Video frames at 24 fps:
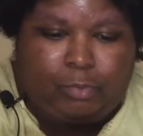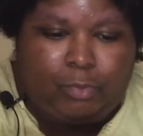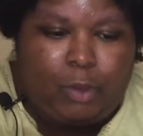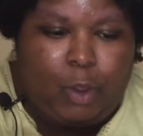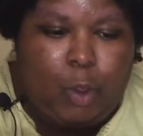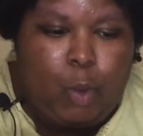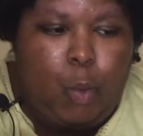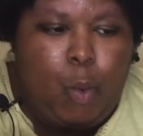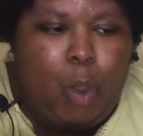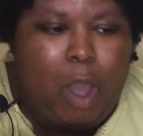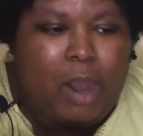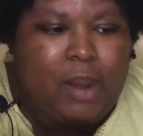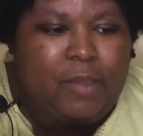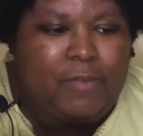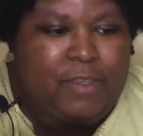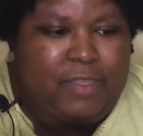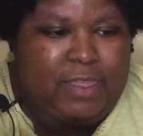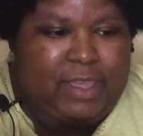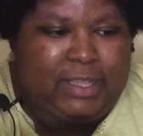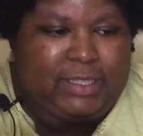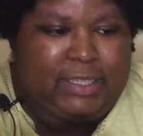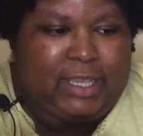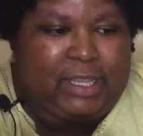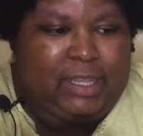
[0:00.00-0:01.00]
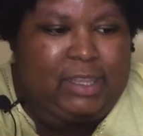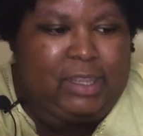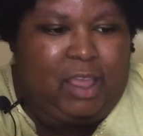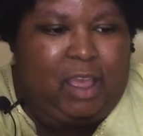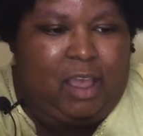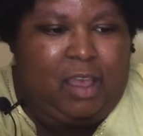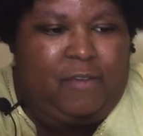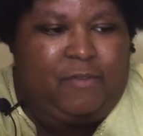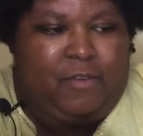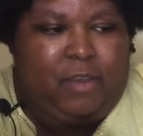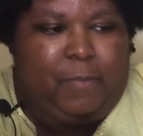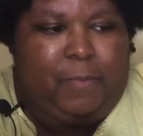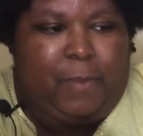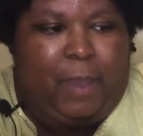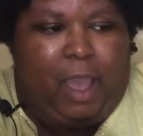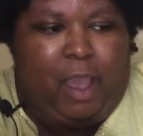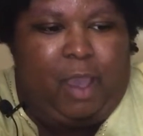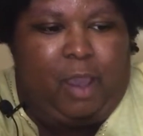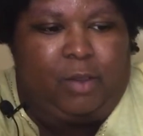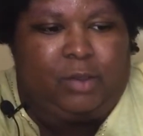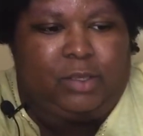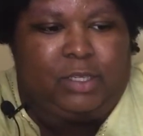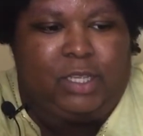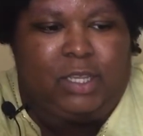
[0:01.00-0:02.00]
one of the things I love
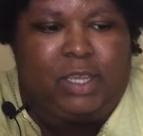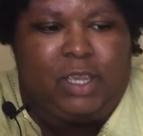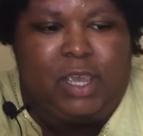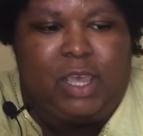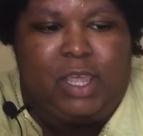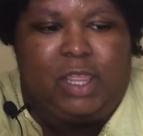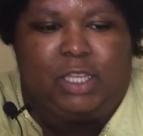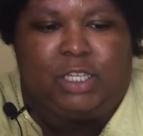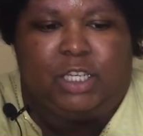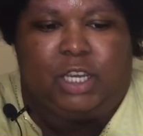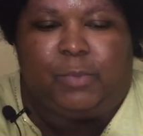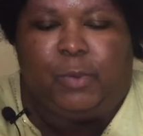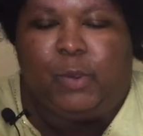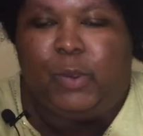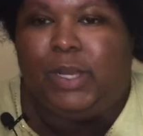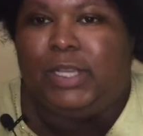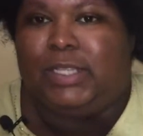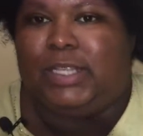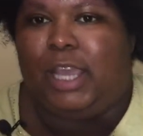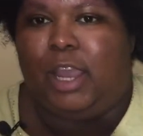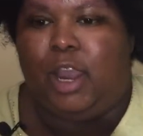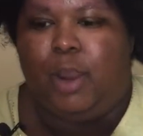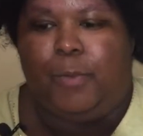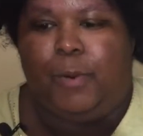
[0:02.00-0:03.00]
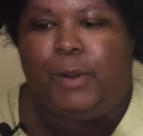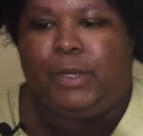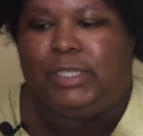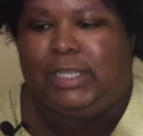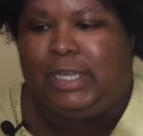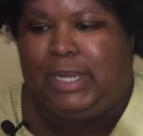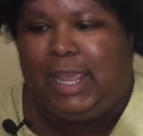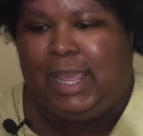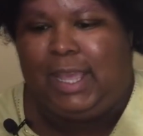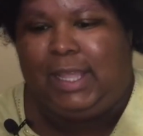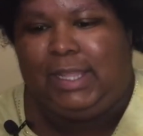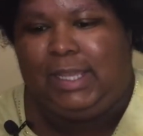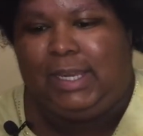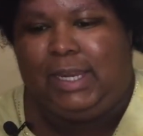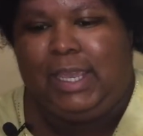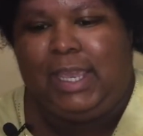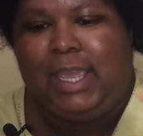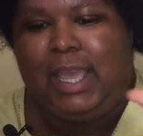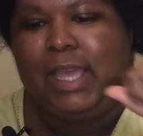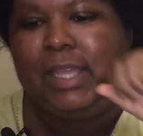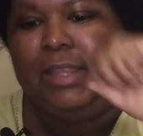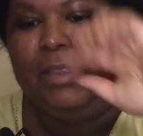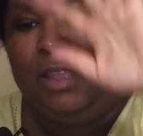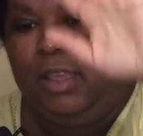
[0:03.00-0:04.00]
about the Chomp Queen is like her
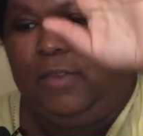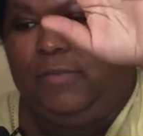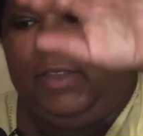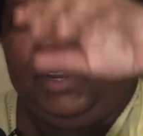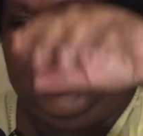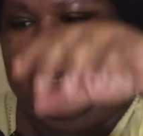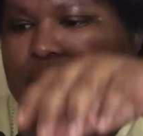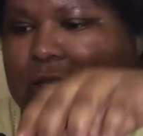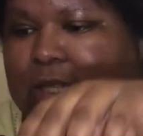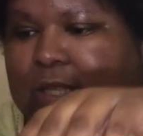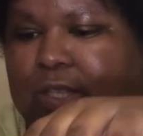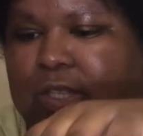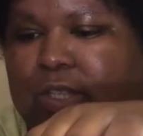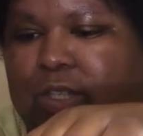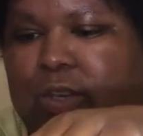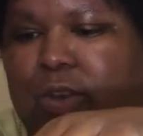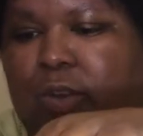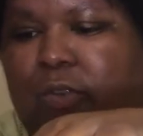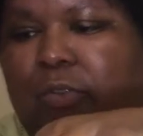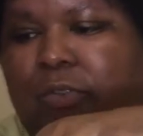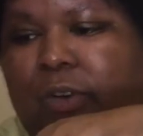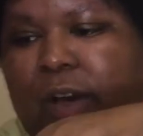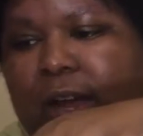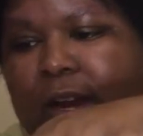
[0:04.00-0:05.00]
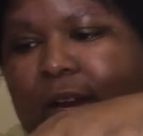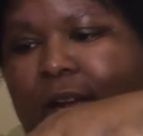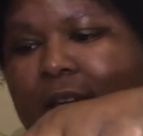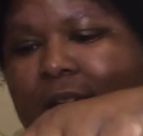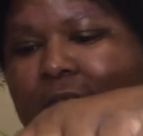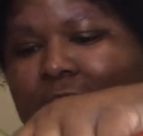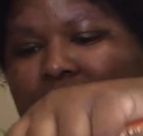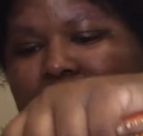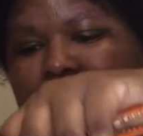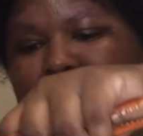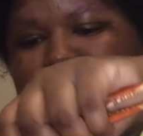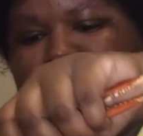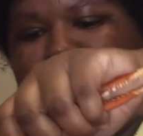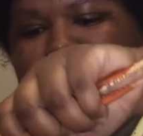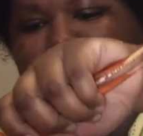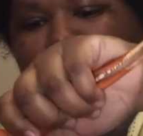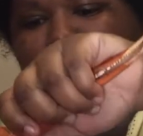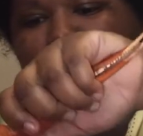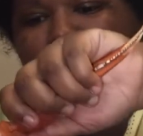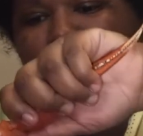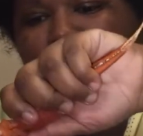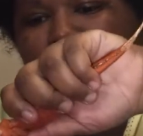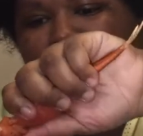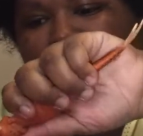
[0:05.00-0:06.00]
personality. I love it. It's so fun. It's
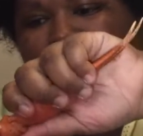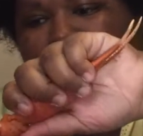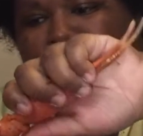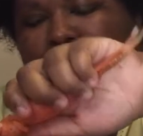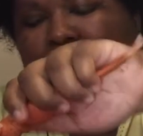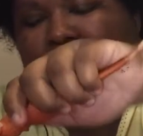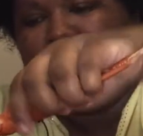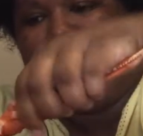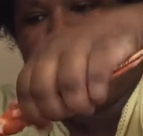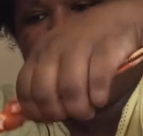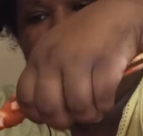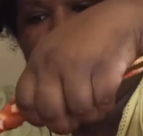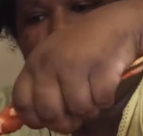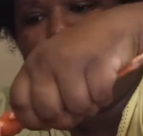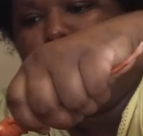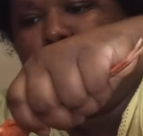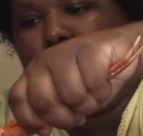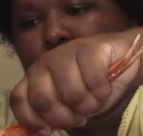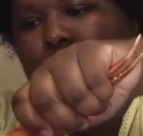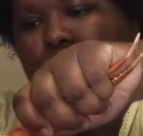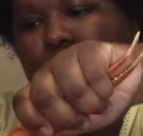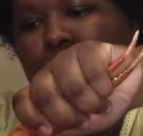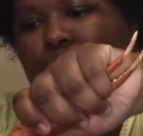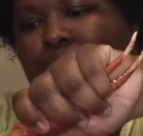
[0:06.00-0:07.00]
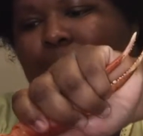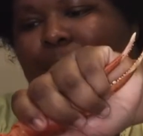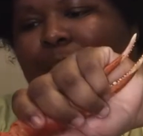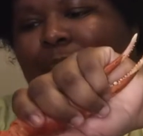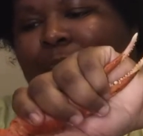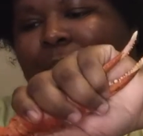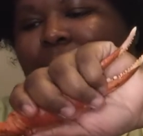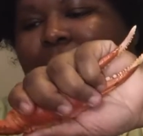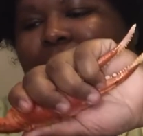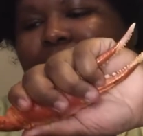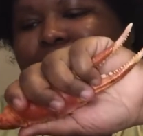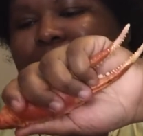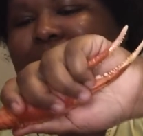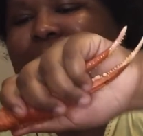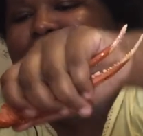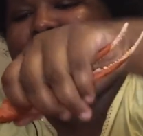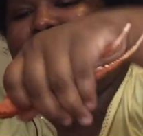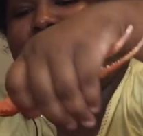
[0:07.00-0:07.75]
so funny. She seems so cool. And she